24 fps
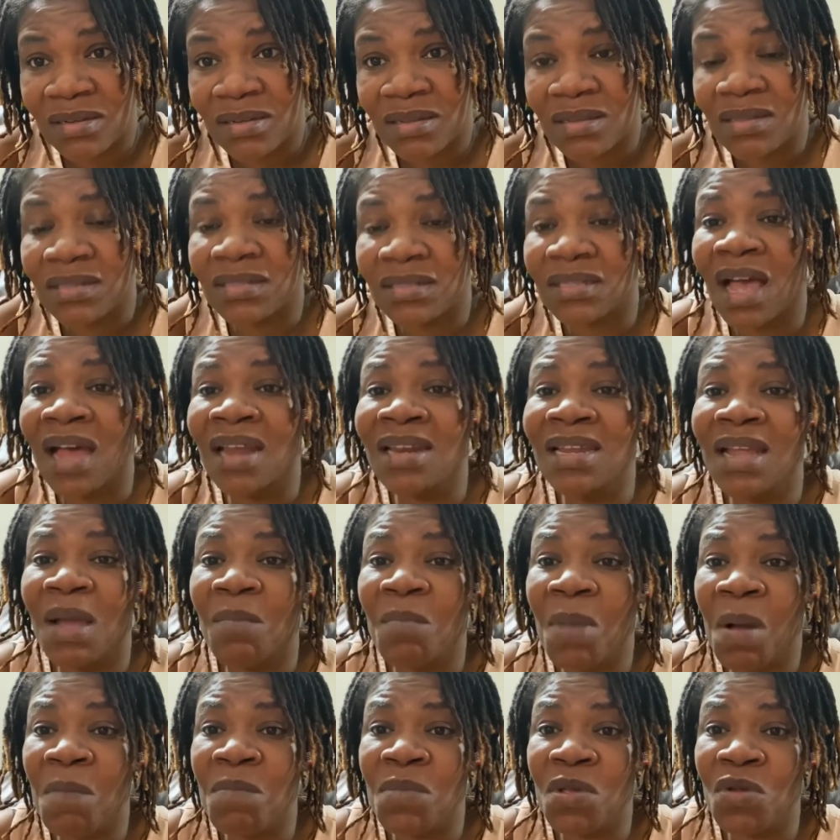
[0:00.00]
sam ya
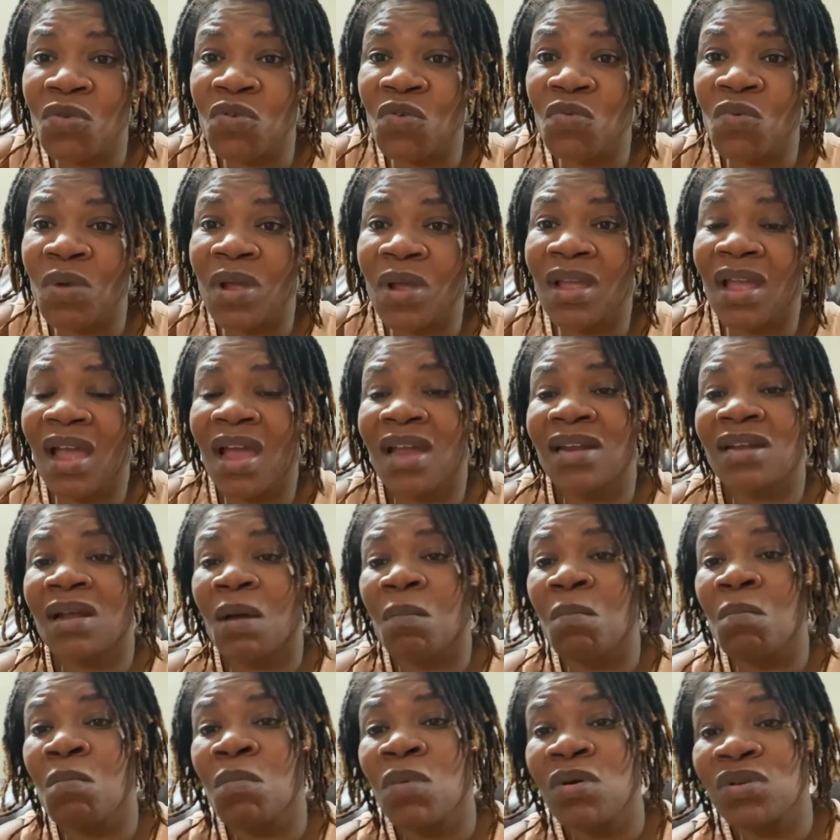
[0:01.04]
mam you know and a
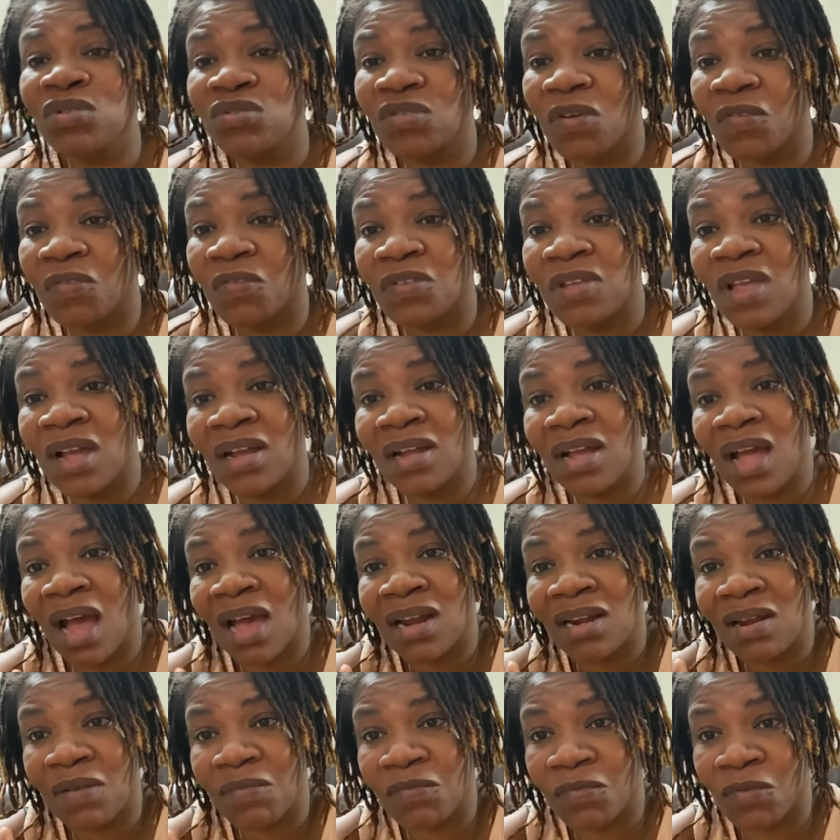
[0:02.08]
most of young
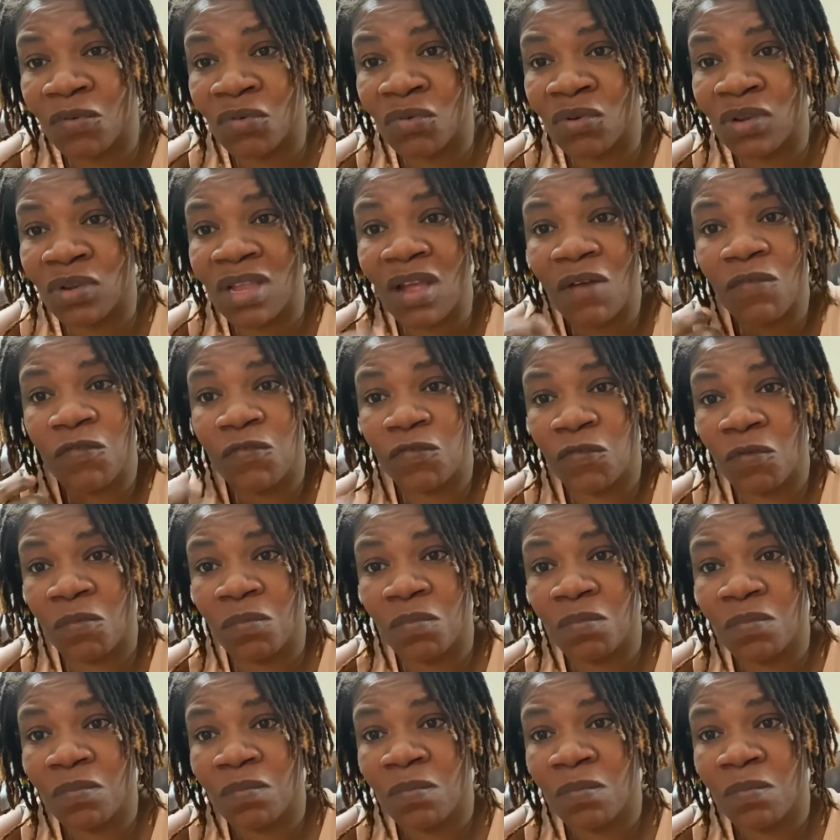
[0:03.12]
Ghana for me your phone